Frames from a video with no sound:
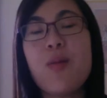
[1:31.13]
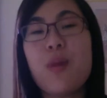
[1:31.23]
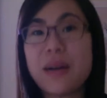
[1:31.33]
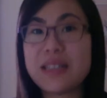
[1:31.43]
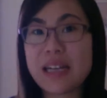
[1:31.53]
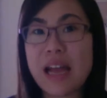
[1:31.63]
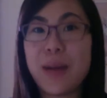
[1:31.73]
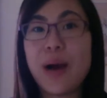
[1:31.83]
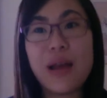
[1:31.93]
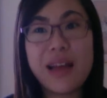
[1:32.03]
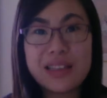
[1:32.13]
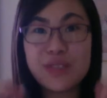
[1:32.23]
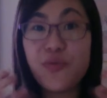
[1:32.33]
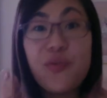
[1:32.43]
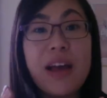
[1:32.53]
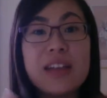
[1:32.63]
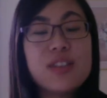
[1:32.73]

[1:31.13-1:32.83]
When my dad came out, his face,